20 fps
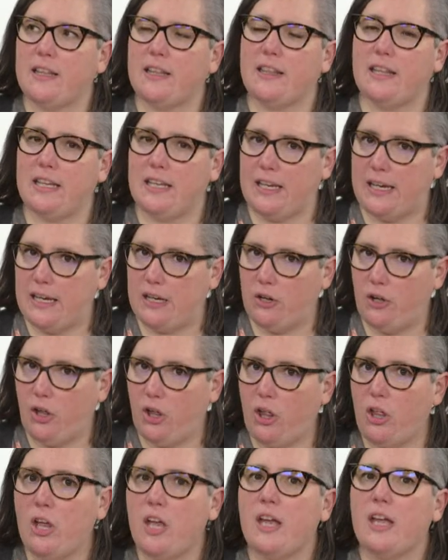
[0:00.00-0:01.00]
the
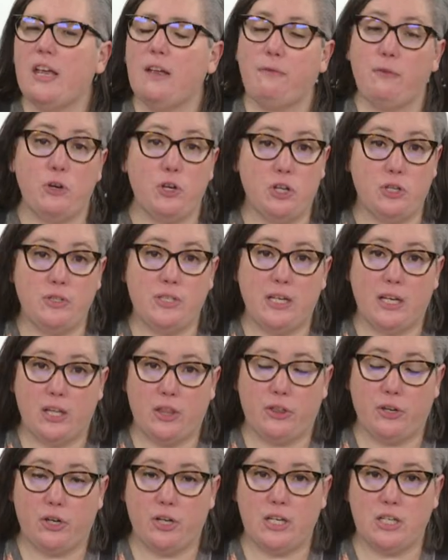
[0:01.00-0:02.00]
needle if you're using a
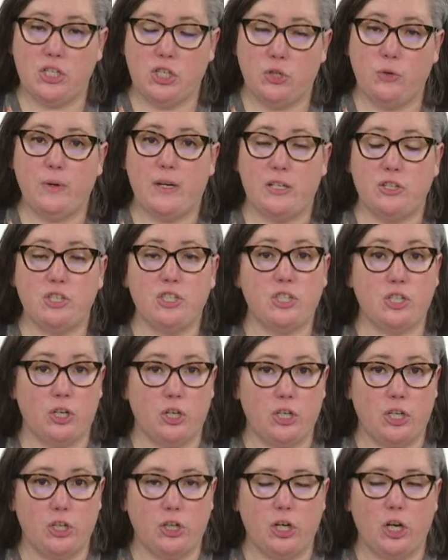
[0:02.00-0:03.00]
32 inch
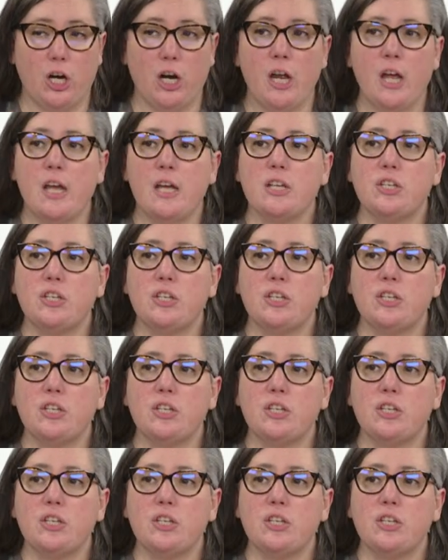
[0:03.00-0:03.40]
circular.